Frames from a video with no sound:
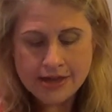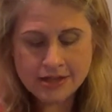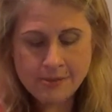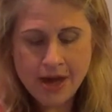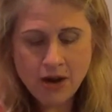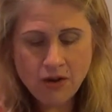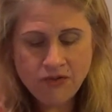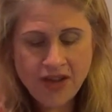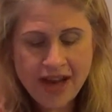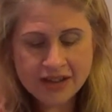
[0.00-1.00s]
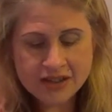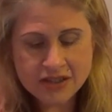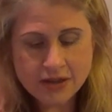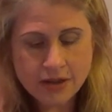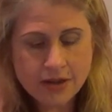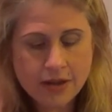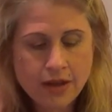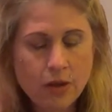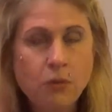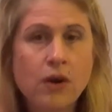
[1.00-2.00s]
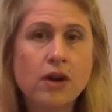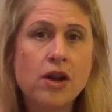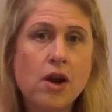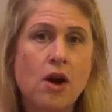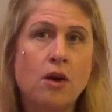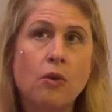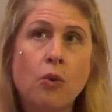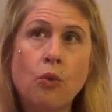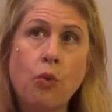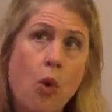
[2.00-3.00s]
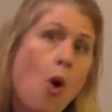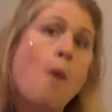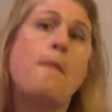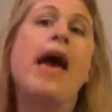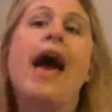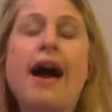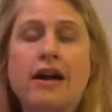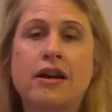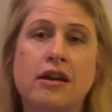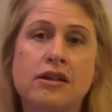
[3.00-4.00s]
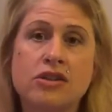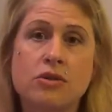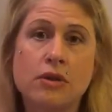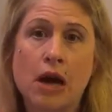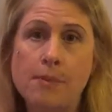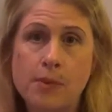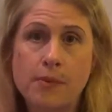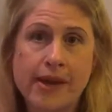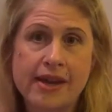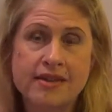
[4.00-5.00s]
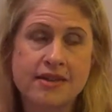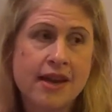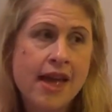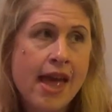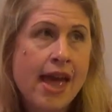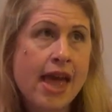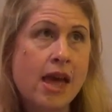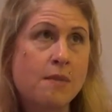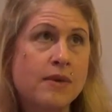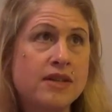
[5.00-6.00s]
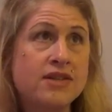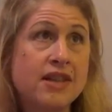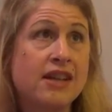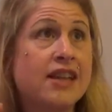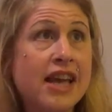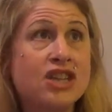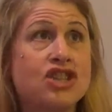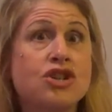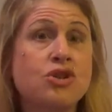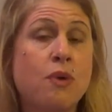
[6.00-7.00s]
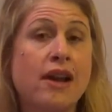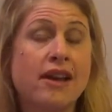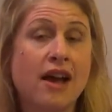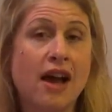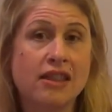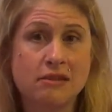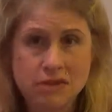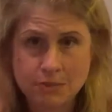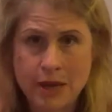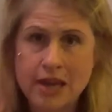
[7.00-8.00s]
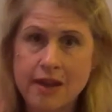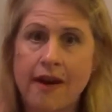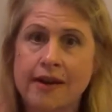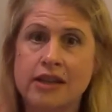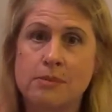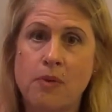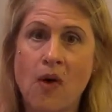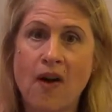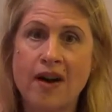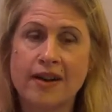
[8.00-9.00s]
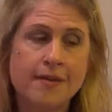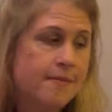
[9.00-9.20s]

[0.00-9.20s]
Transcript: As a matter of fact, we're going to roll back to a couple weeks. It was Sunday, June 29th. It was Peacock in the Park.